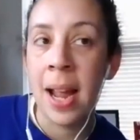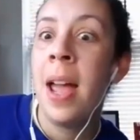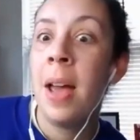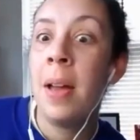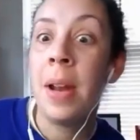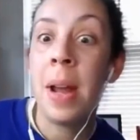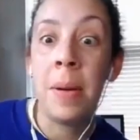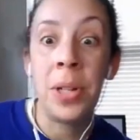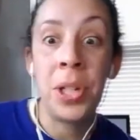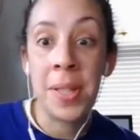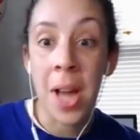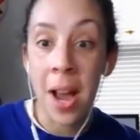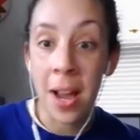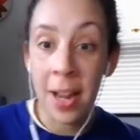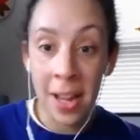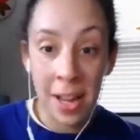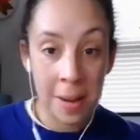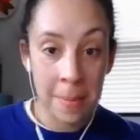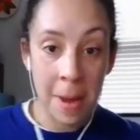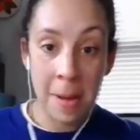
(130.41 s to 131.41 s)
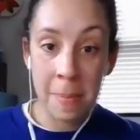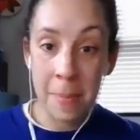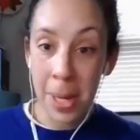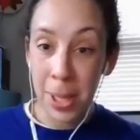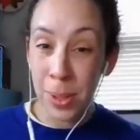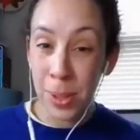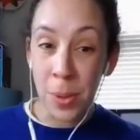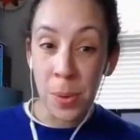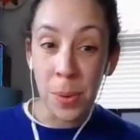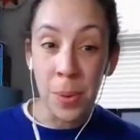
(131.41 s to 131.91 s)
And I was talking about my
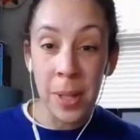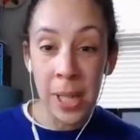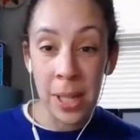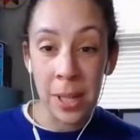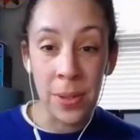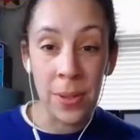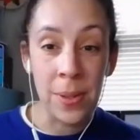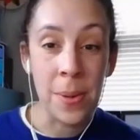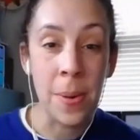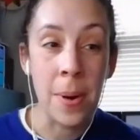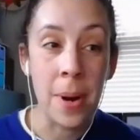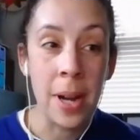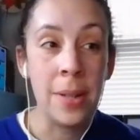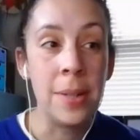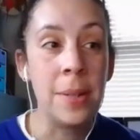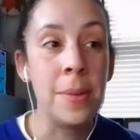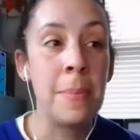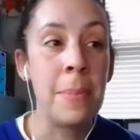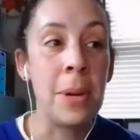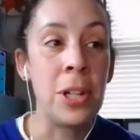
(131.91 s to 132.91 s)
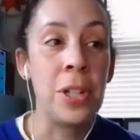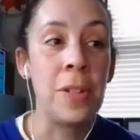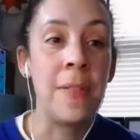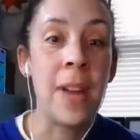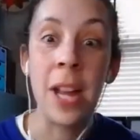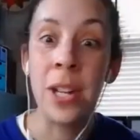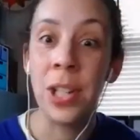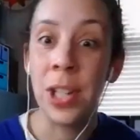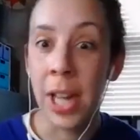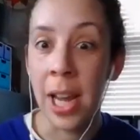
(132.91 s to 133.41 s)
schooling story to a bunch of
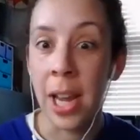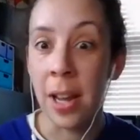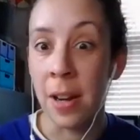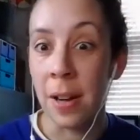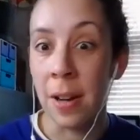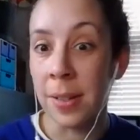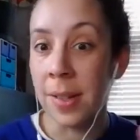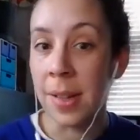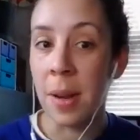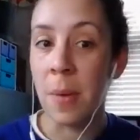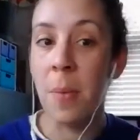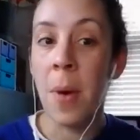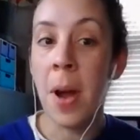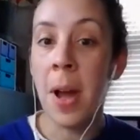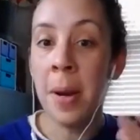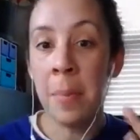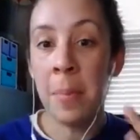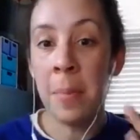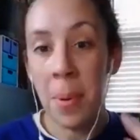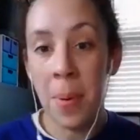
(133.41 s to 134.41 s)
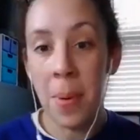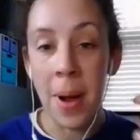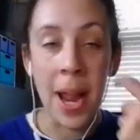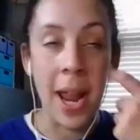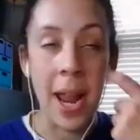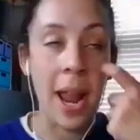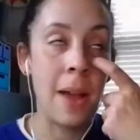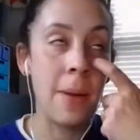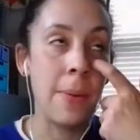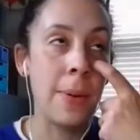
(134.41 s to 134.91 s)
educators. And at one point,
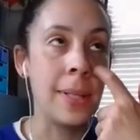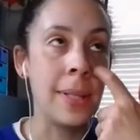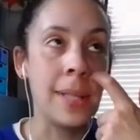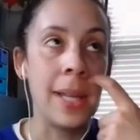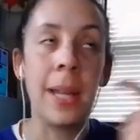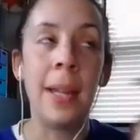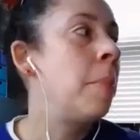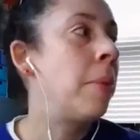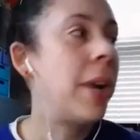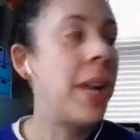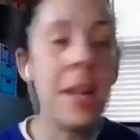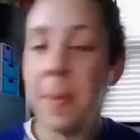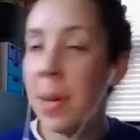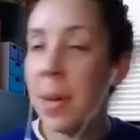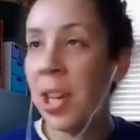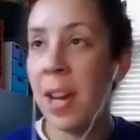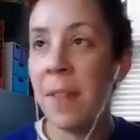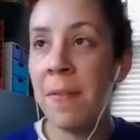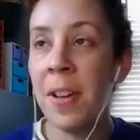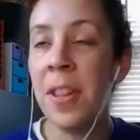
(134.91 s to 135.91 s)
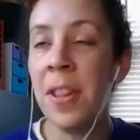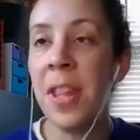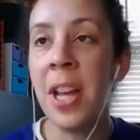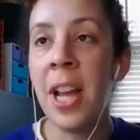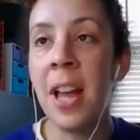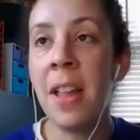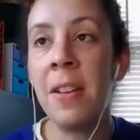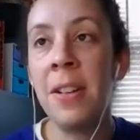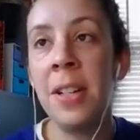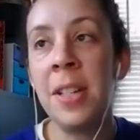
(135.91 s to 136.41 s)
I was like, pretty much everything
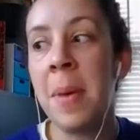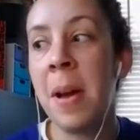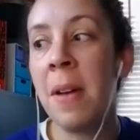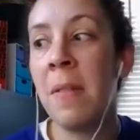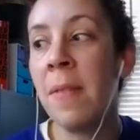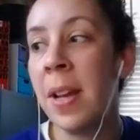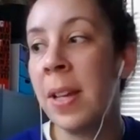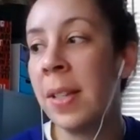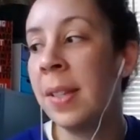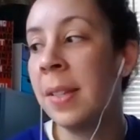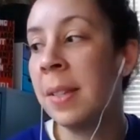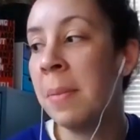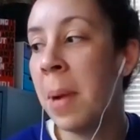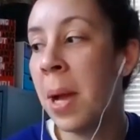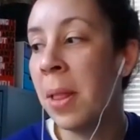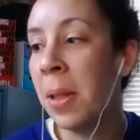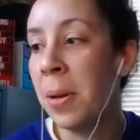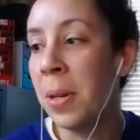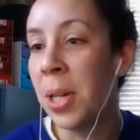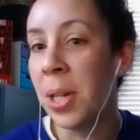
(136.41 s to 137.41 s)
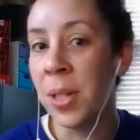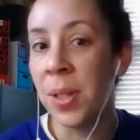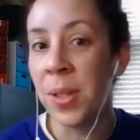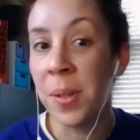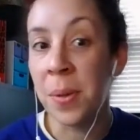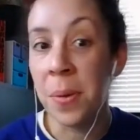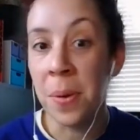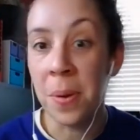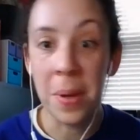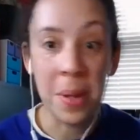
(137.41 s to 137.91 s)
I learned about racism I learned in
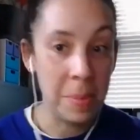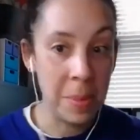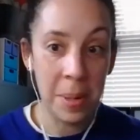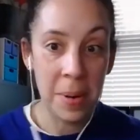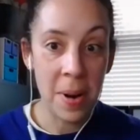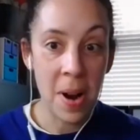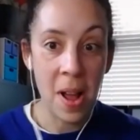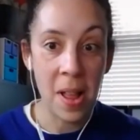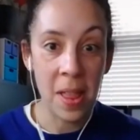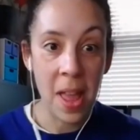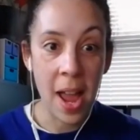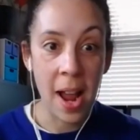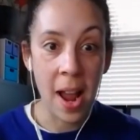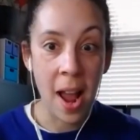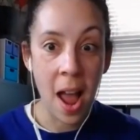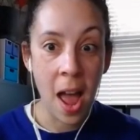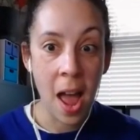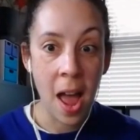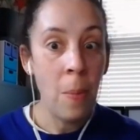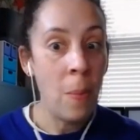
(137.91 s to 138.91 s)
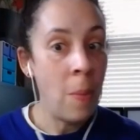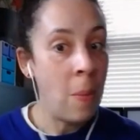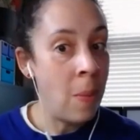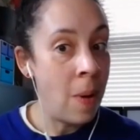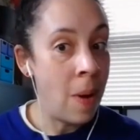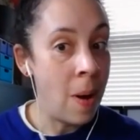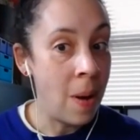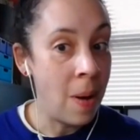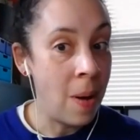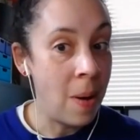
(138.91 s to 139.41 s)
school. And we were all like,
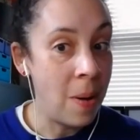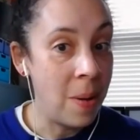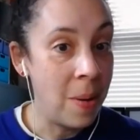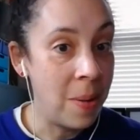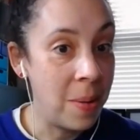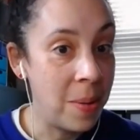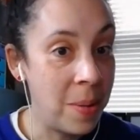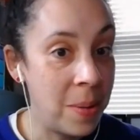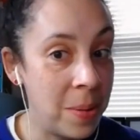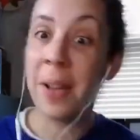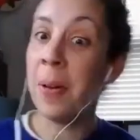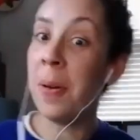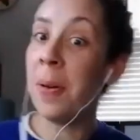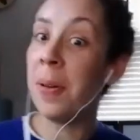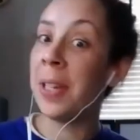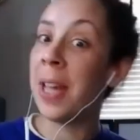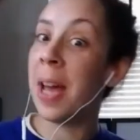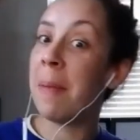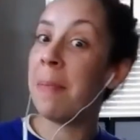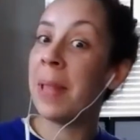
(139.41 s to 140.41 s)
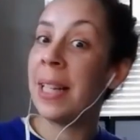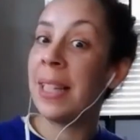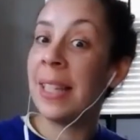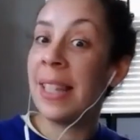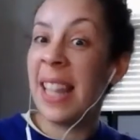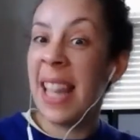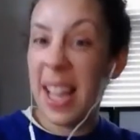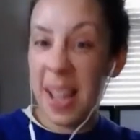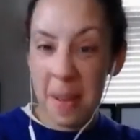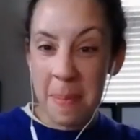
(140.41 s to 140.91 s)
whoa, hold up, let's
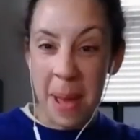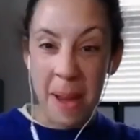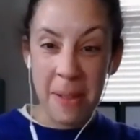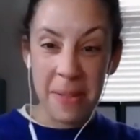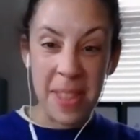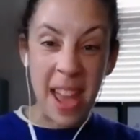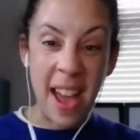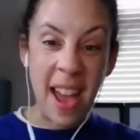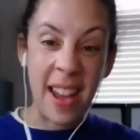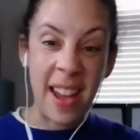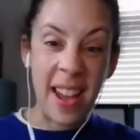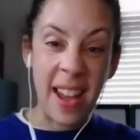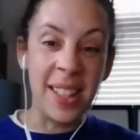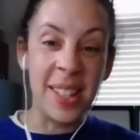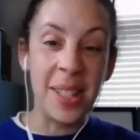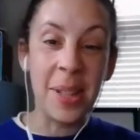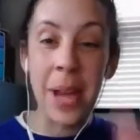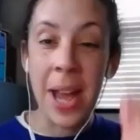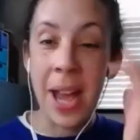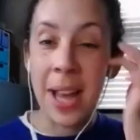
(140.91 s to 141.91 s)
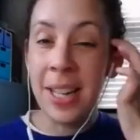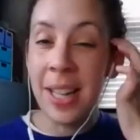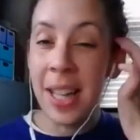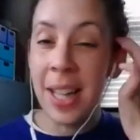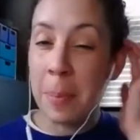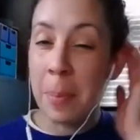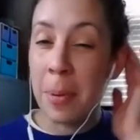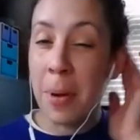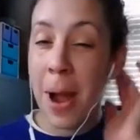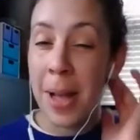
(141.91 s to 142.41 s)
think about that. And so I had to
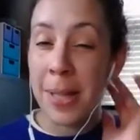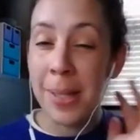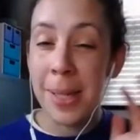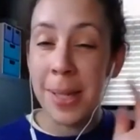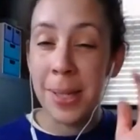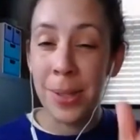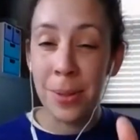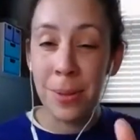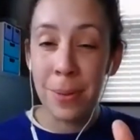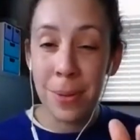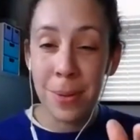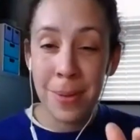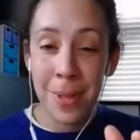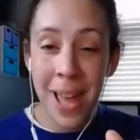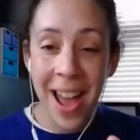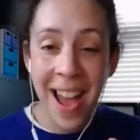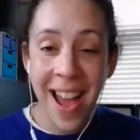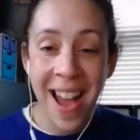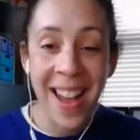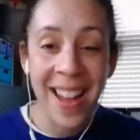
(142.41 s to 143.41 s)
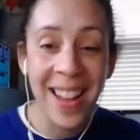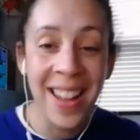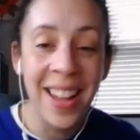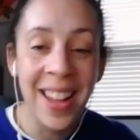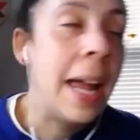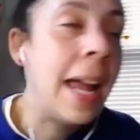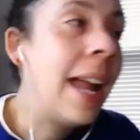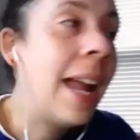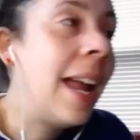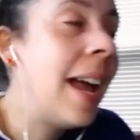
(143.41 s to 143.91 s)
like process through that.
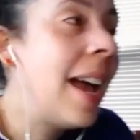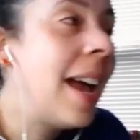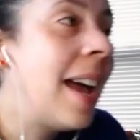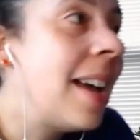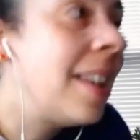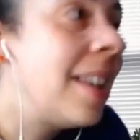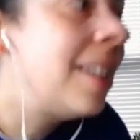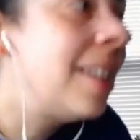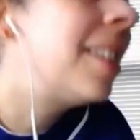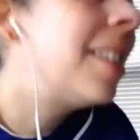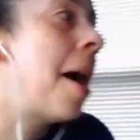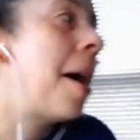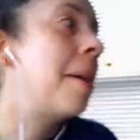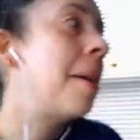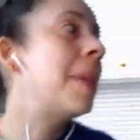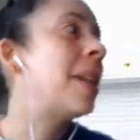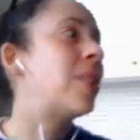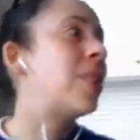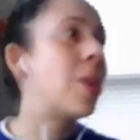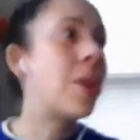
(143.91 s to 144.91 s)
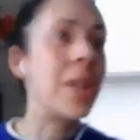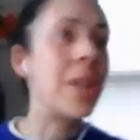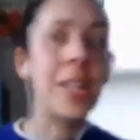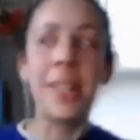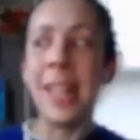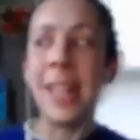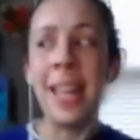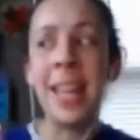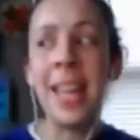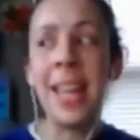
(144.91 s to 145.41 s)
And um, I started
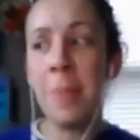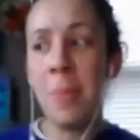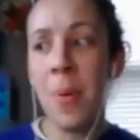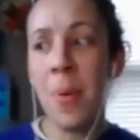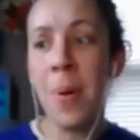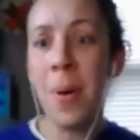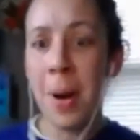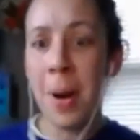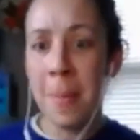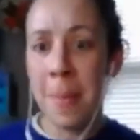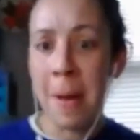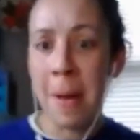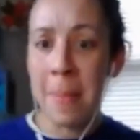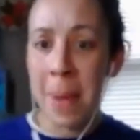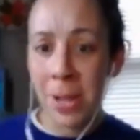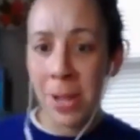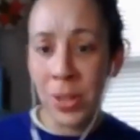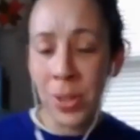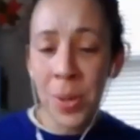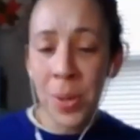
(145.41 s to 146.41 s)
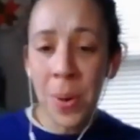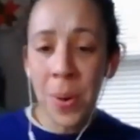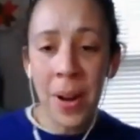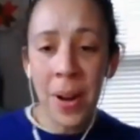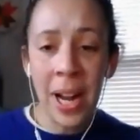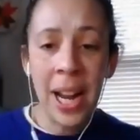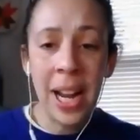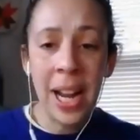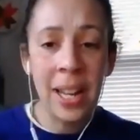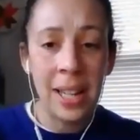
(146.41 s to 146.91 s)
thinking more about my
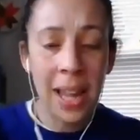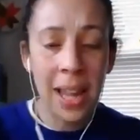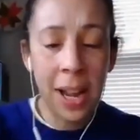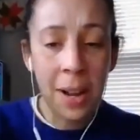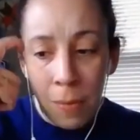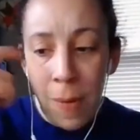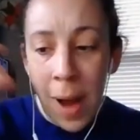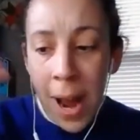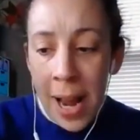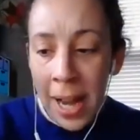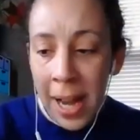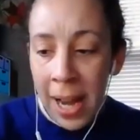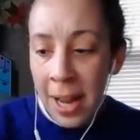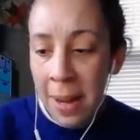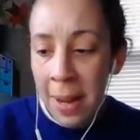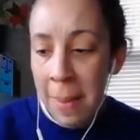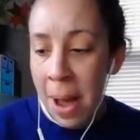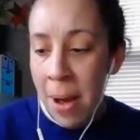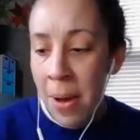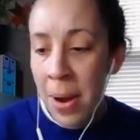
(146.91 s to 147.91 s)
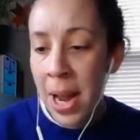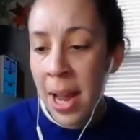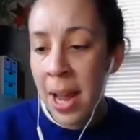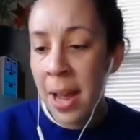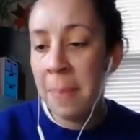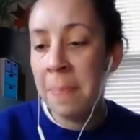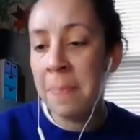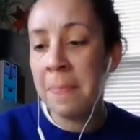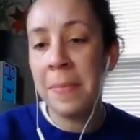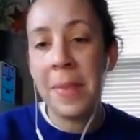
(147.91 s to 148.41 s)
story and like writing about
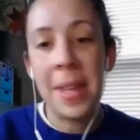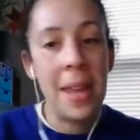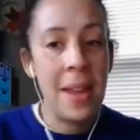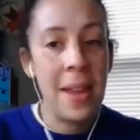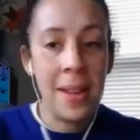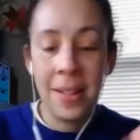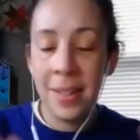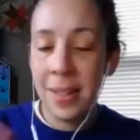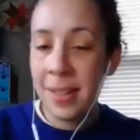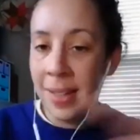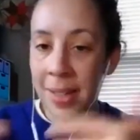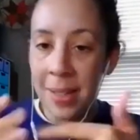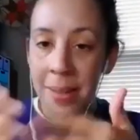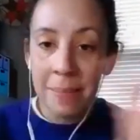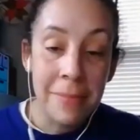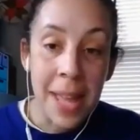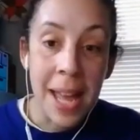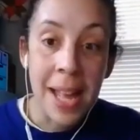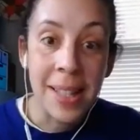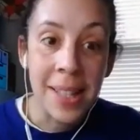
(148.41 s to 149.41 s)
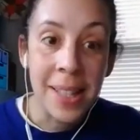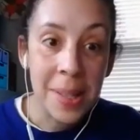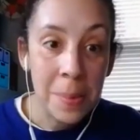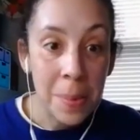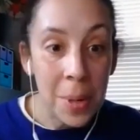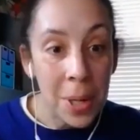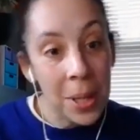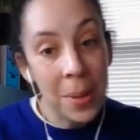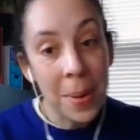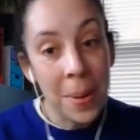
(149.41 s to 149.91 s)
it and that's
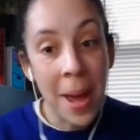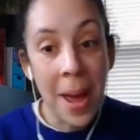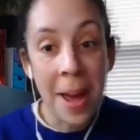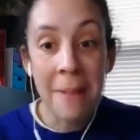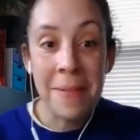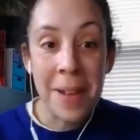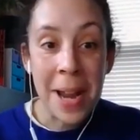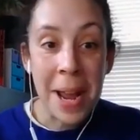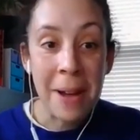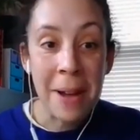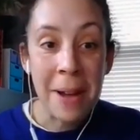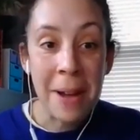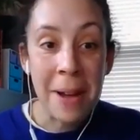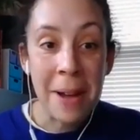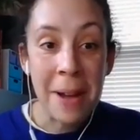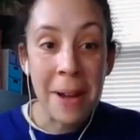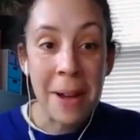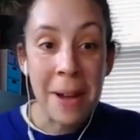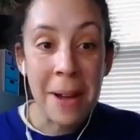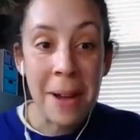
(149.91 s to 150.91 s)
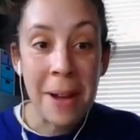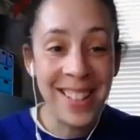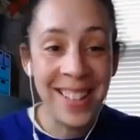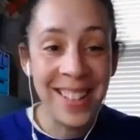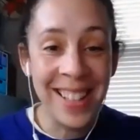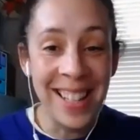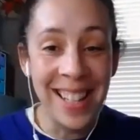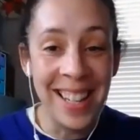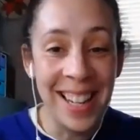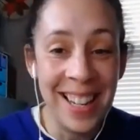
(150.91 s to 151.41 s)
what you have now on your
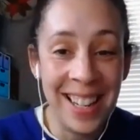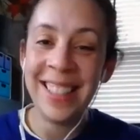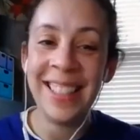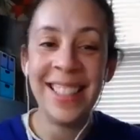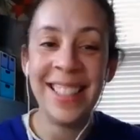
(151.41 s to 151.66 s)
hands.